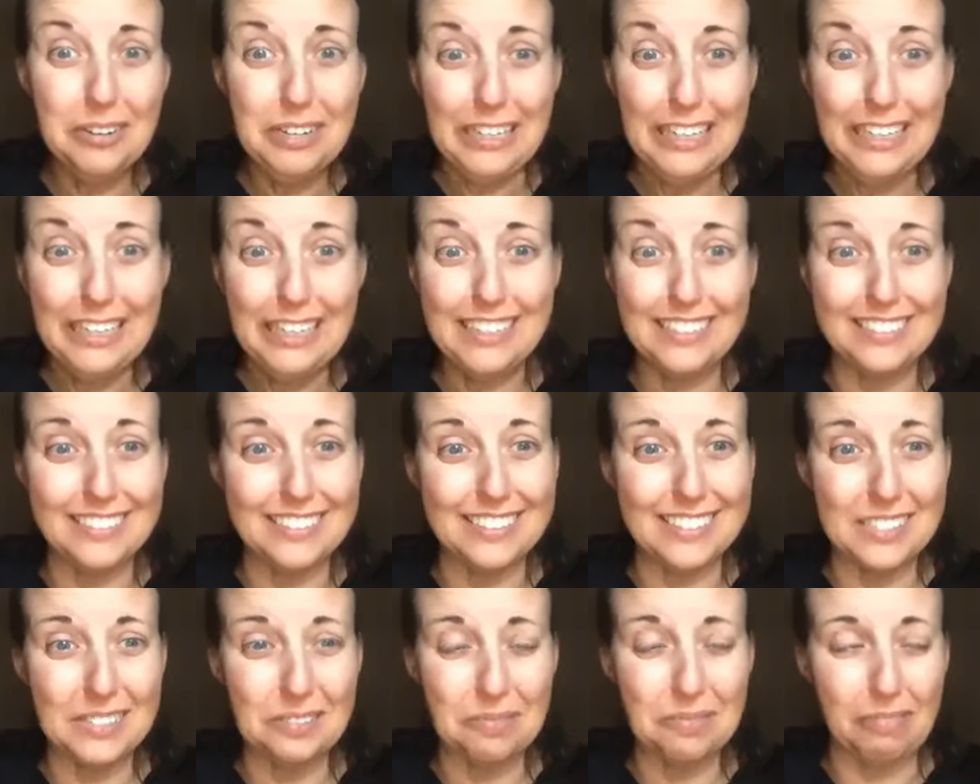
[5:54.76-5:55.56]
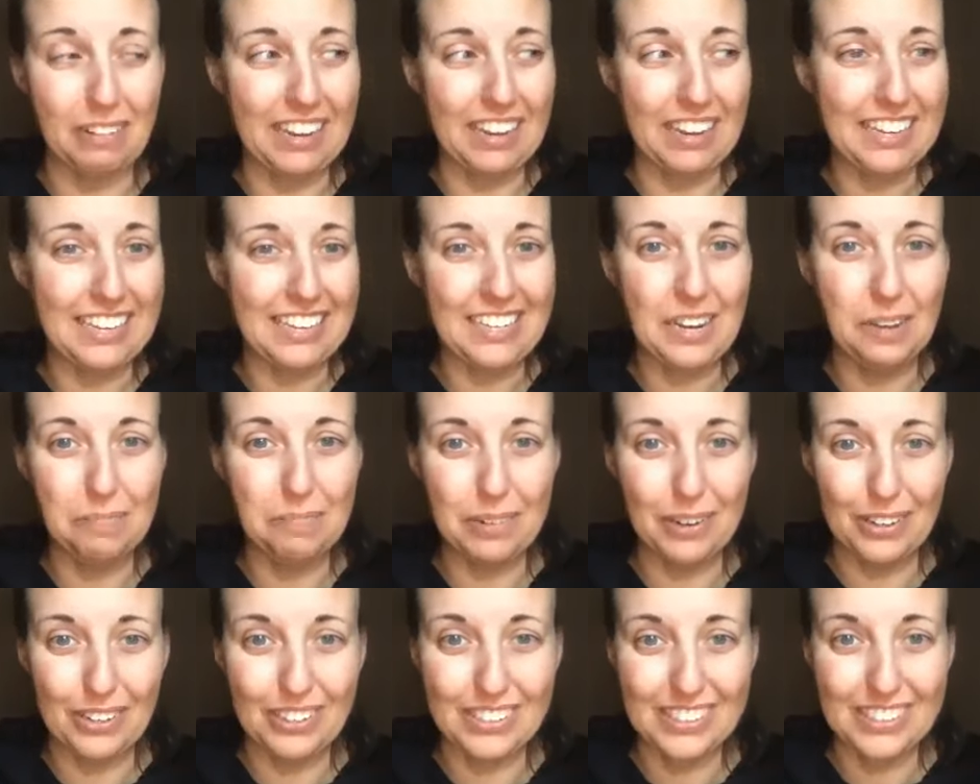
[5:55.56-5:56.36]
good. This waking up
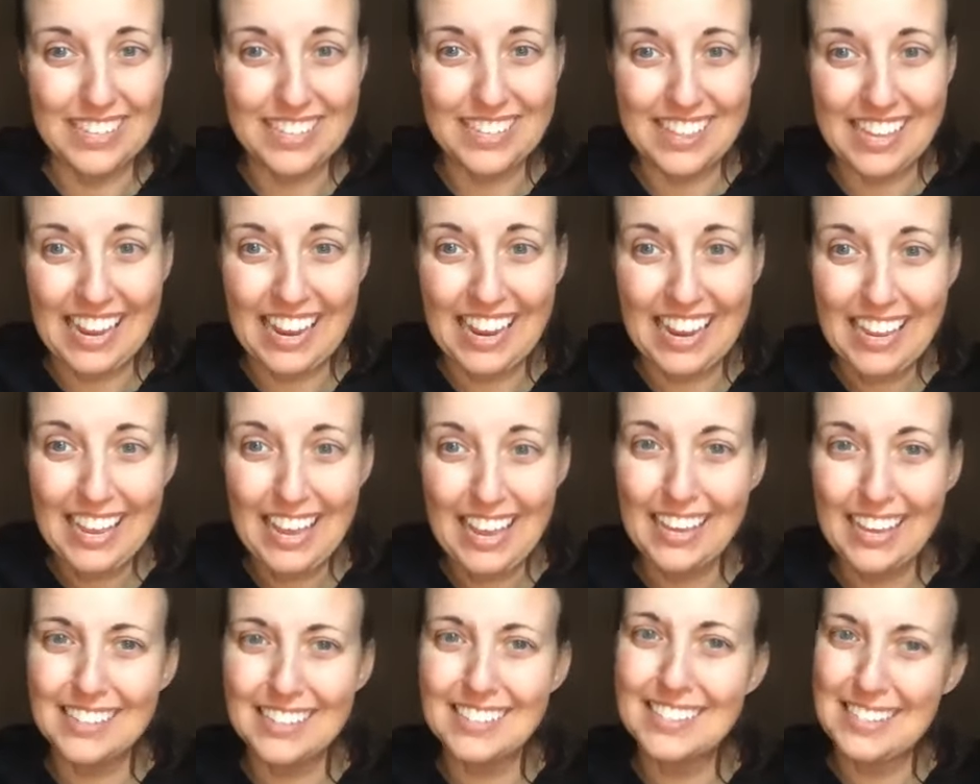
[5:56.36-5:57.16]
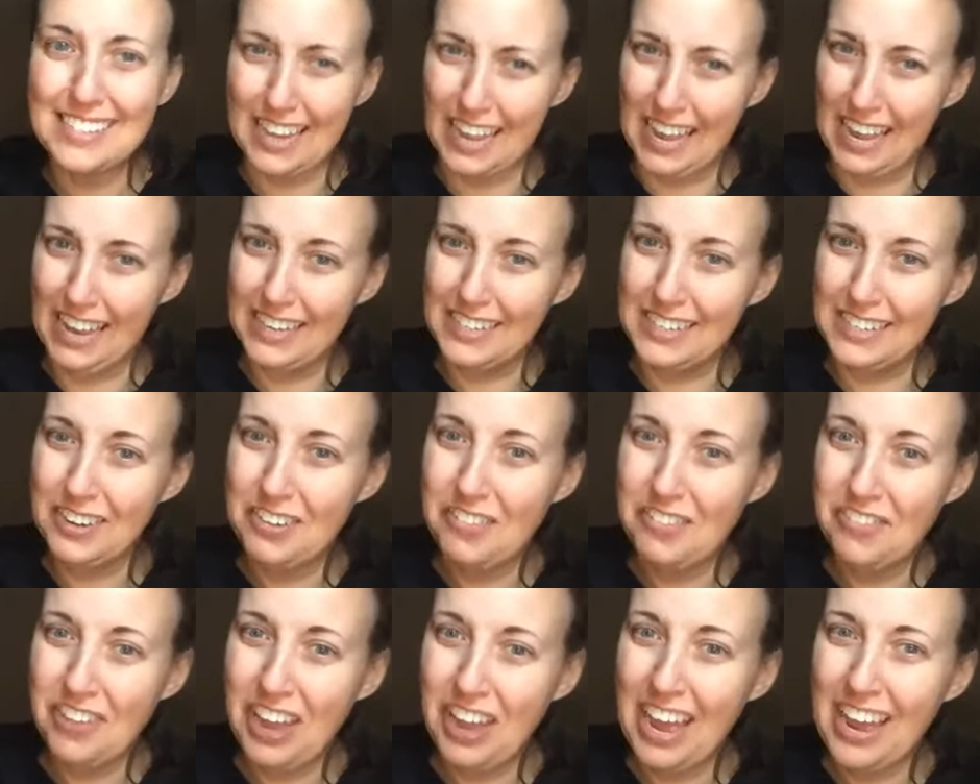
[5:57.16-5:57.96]
early thing is kind of
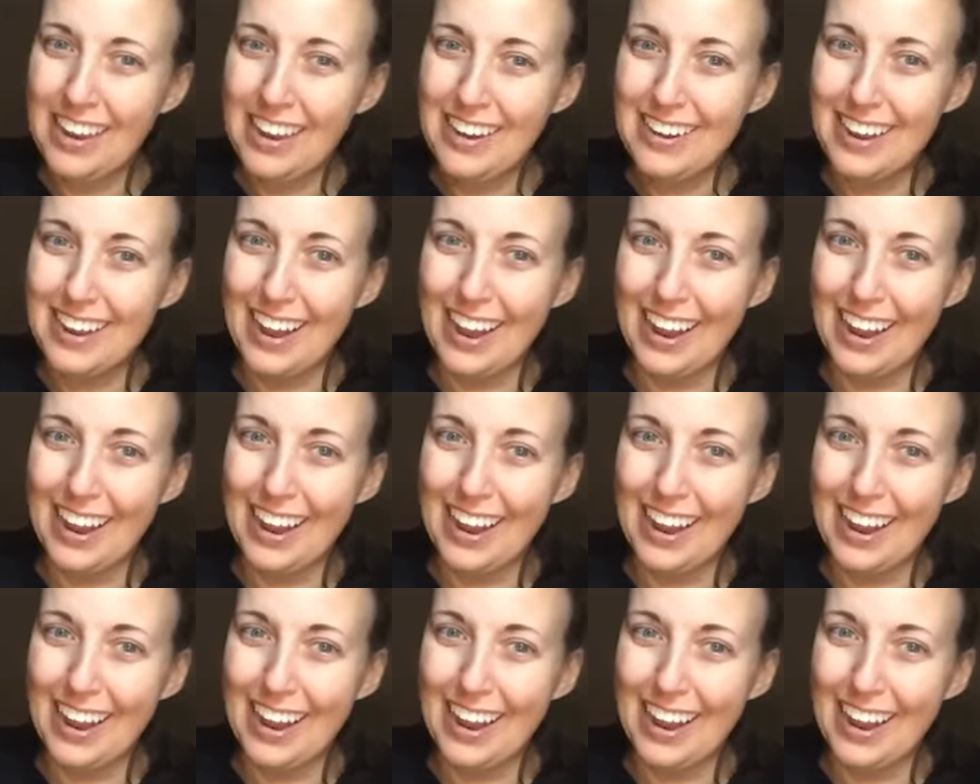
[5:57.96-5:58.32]
fun.